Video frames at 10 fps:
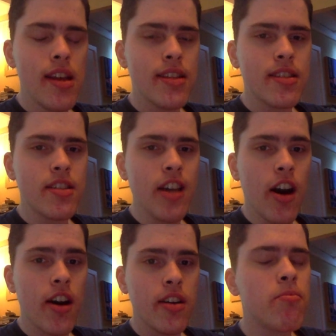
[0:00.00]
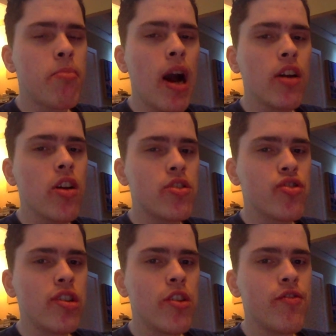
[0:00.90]
it's not
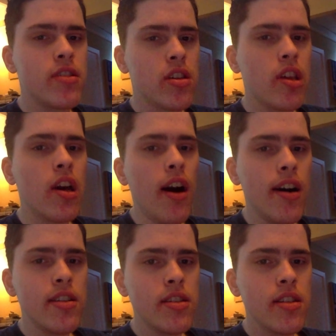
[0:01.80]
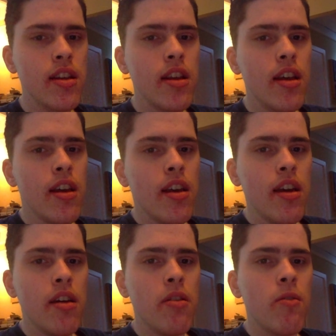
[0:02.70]
biologically or physically caused.
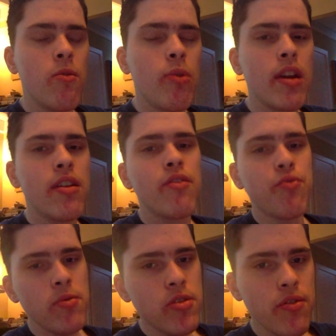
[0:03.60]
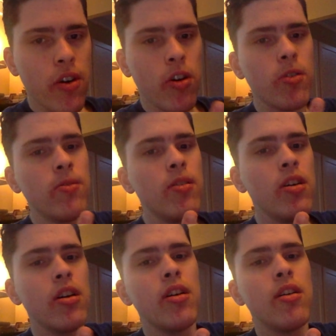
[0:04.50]
When, first of all,
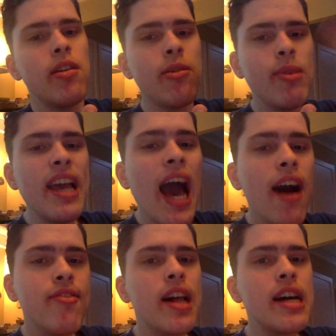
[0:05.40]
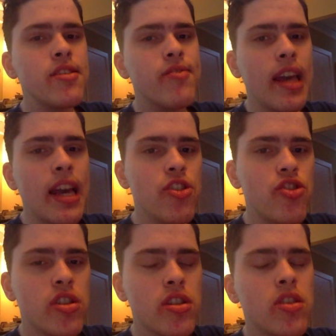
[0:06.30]
we have
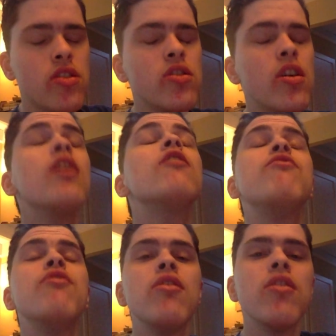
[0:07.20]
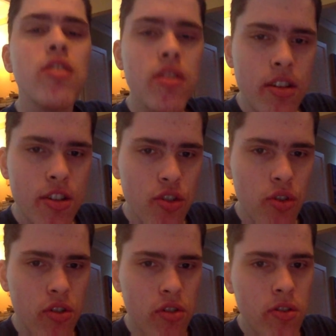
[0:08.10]
classifications of
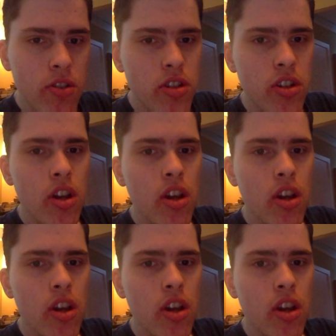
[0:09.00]
disorders